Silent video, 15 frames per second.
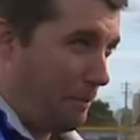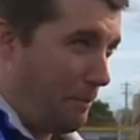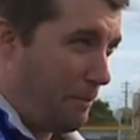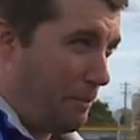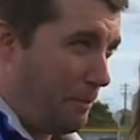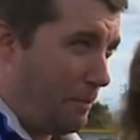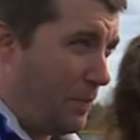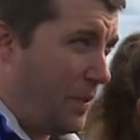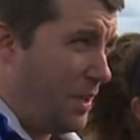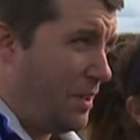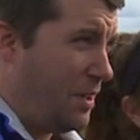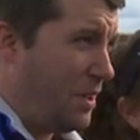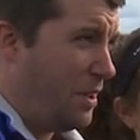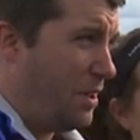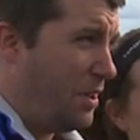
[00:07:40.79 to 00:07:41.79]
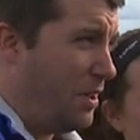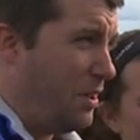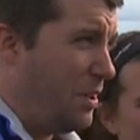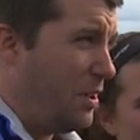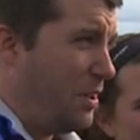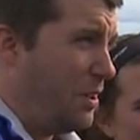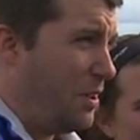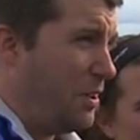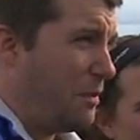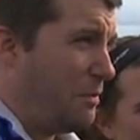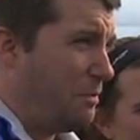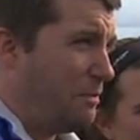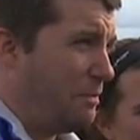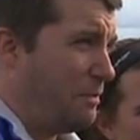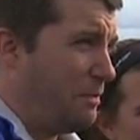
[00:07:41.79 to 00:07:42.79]

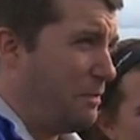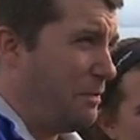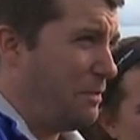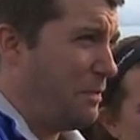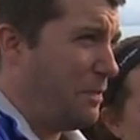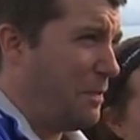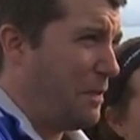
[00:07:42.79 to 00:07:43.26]
(not speaking)